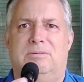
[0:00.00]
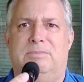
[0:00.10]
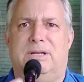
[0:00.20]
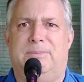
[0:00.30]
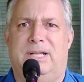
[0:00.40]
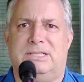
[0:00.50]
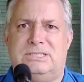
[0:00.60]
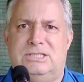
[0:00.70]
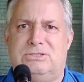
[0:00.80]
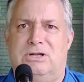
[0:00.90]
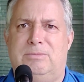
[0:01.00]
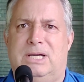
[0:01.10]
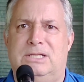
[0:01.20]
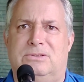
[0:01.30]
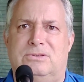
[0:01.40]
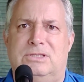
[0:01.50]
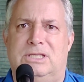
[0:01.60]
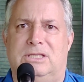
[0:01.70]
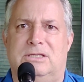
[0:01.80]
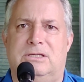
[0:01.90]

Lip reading: metabolic syndrome, I don't think.